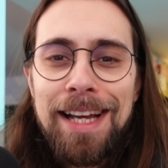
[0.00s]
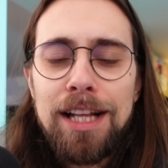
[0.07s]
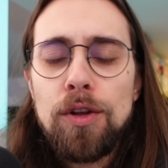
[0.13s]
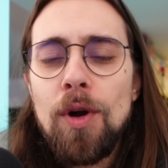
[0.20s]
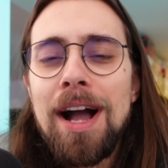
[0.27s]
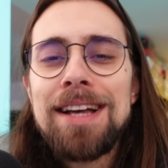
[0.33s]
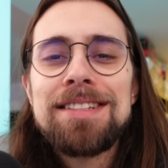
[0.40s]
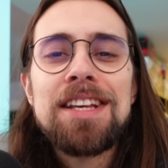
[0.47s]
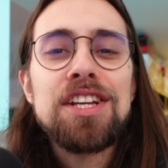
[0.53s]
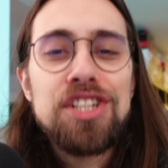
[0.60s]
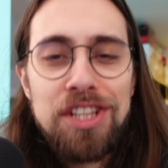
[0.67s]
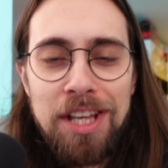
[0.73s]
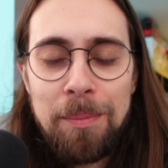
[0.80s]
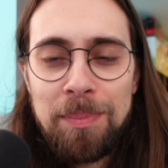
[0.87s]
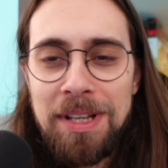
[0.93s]
Hello guys,
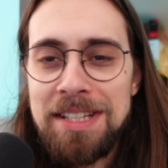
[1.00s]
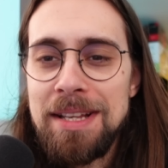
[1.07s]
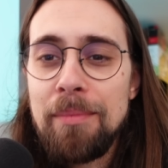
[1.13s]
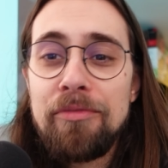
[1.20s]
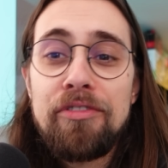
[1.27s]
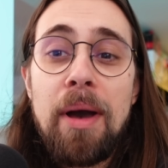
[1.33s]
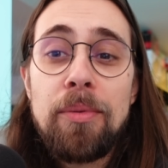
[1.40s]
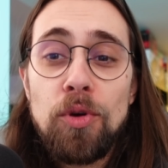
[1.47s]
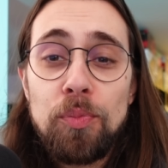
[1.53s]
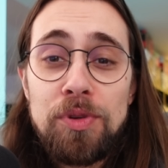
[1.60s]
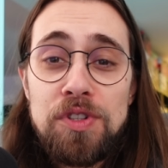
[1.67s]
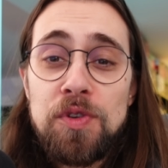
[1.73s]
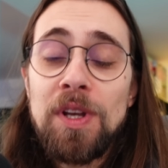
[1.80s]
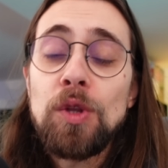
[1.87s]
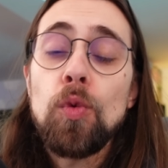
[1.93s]
Ancient Gameplays, I'm Fabio
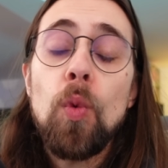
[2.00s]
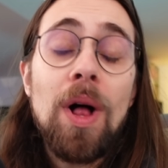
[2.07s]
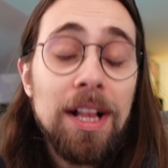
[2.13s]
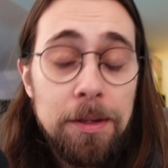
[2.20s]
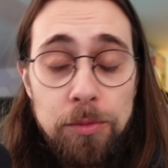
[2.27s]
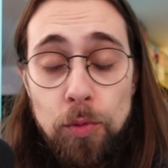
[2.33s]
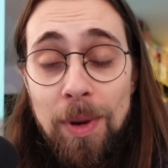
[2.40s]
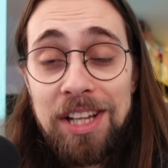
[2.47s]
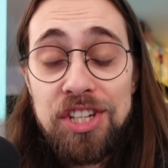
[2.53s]
Pisco and welcome to my